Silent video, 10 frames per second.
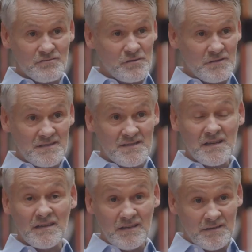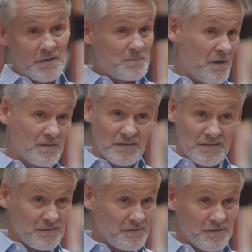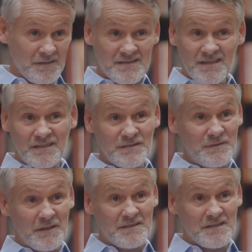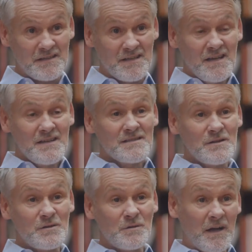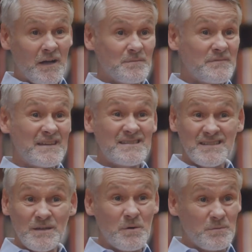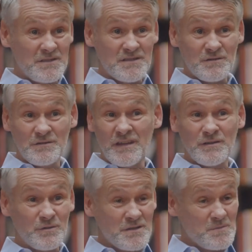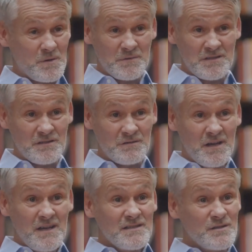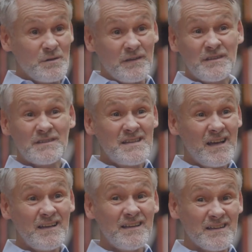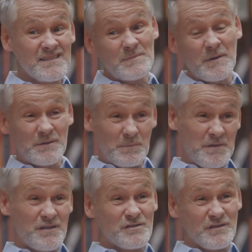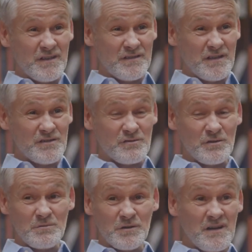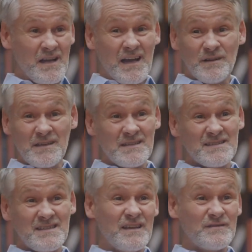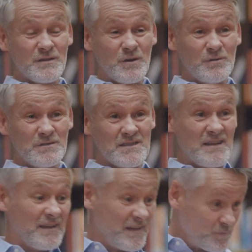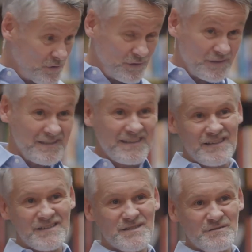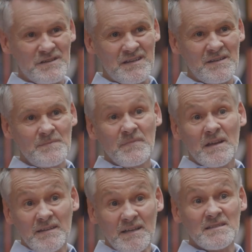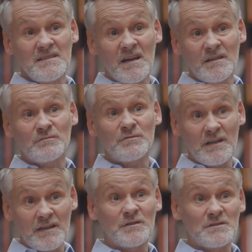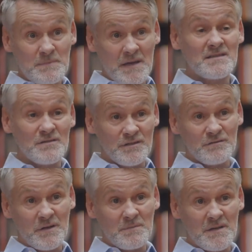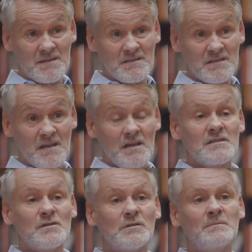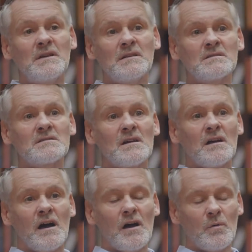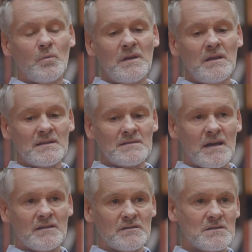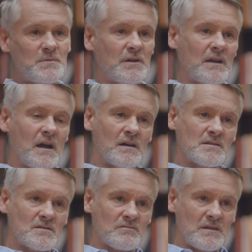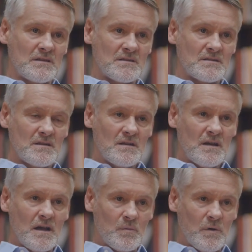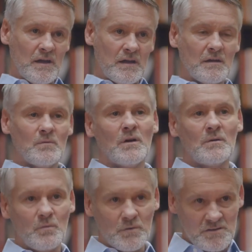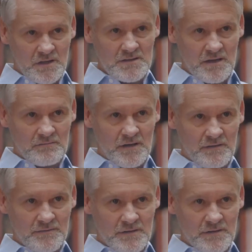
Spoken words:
roll and saying, eat that broccoli, you know, it's kind of like that. So they see what we do, they notice what we do. So if they're telling us about the picture that they drew or how they saved a goal today and we're looking in our screen, that's not really going to pass on the right message. So it means we as adults putting our screens away when we're trying to get ready for